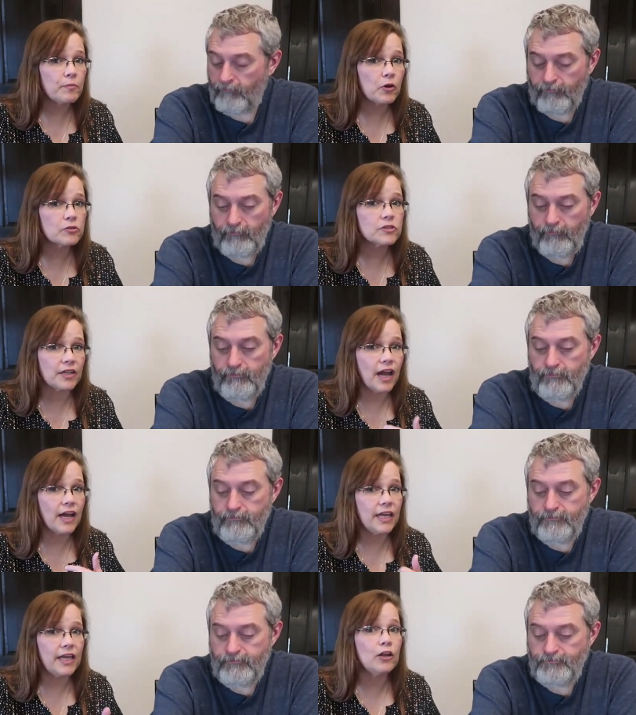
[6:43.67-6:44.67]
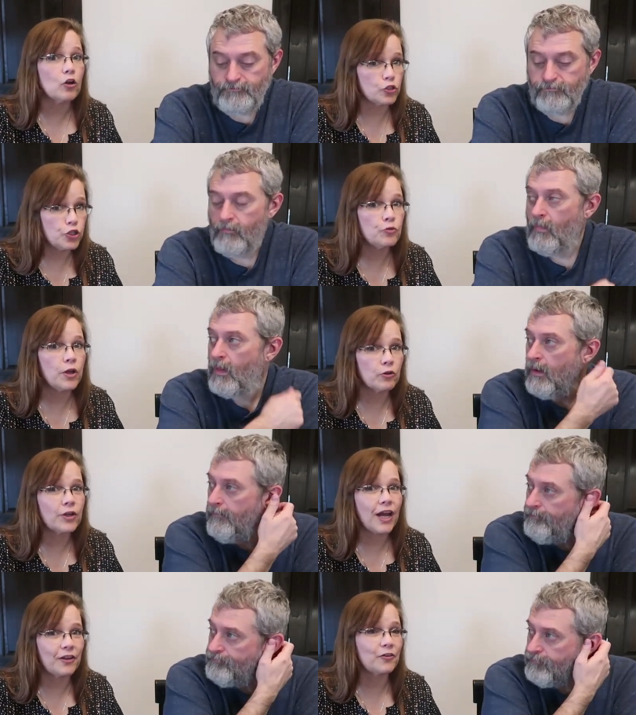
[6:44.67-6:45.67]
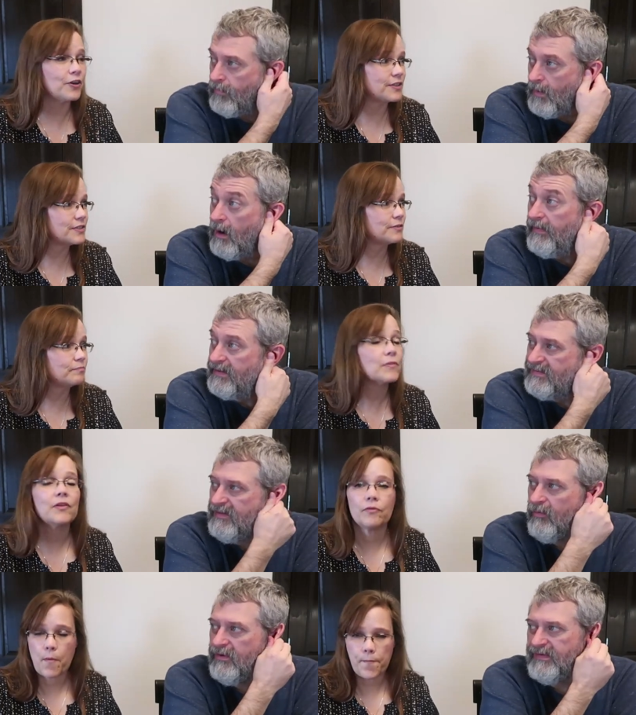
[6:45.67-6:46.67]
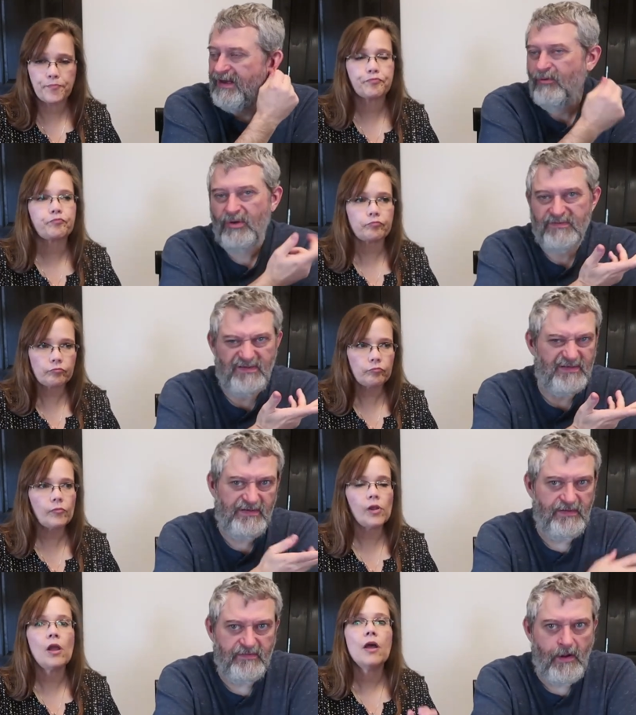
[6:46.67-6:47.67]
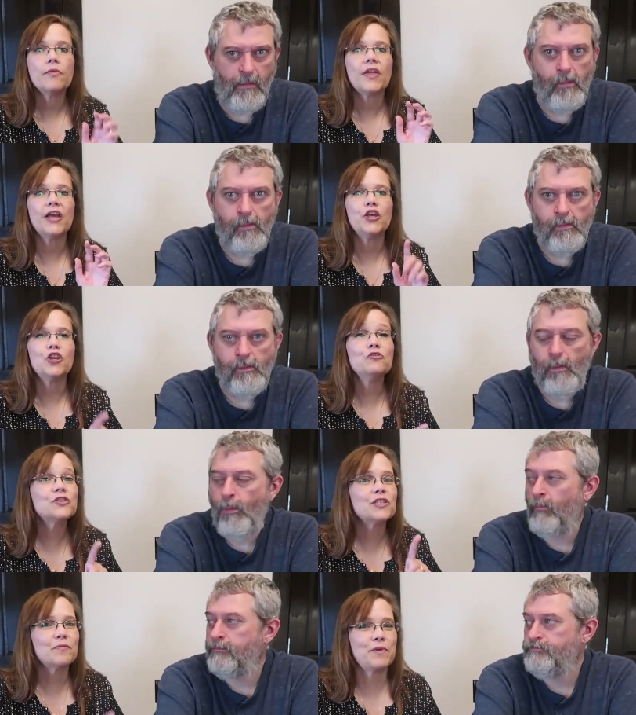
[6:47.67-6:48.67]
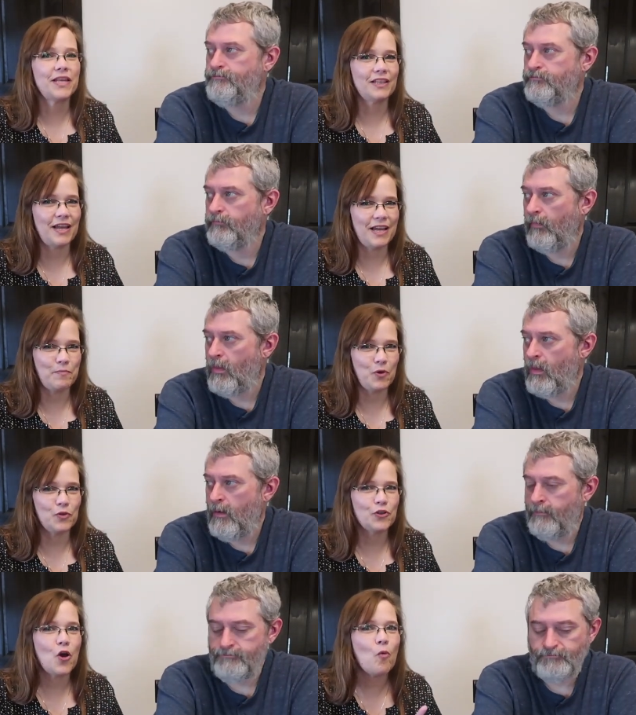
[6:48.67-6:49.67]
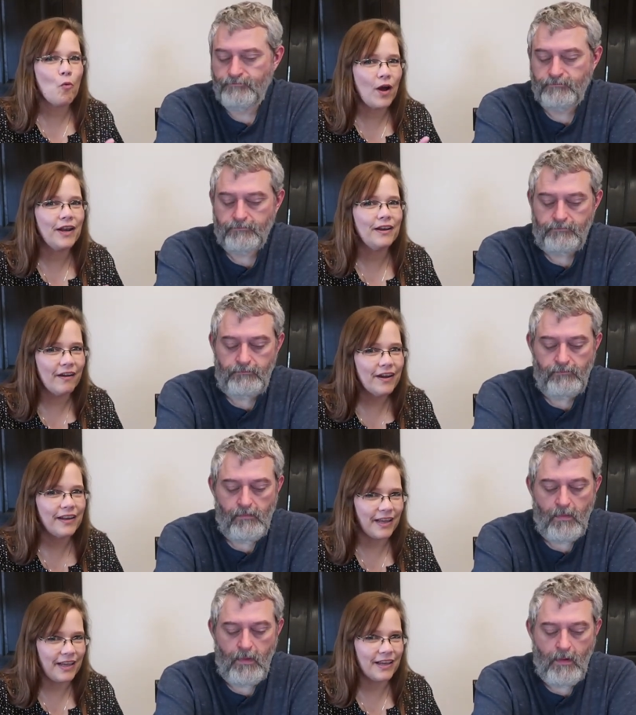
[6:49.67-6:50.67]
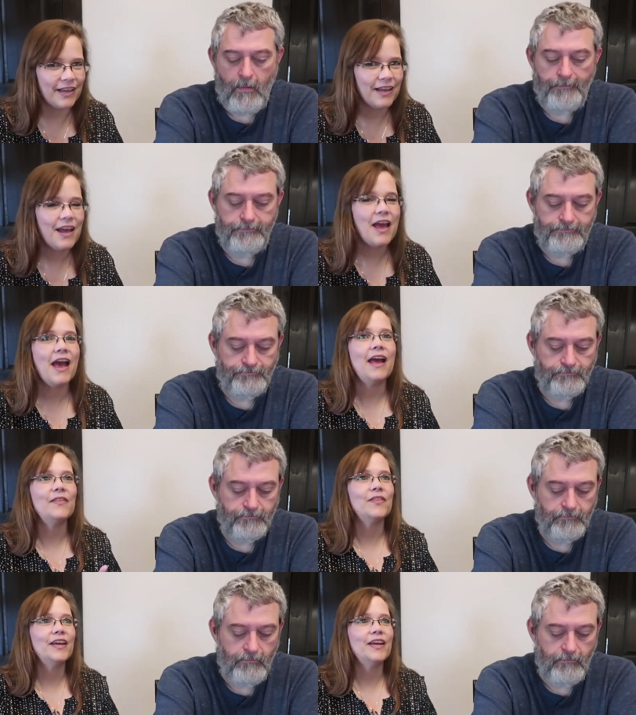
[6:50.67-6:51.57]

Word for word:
Speaker 1: bars that I eat are 200 calories.
Speaker 2: Oh, they see the ones I ate are 160, so.
Speaker 1: They used to be labeled 190. And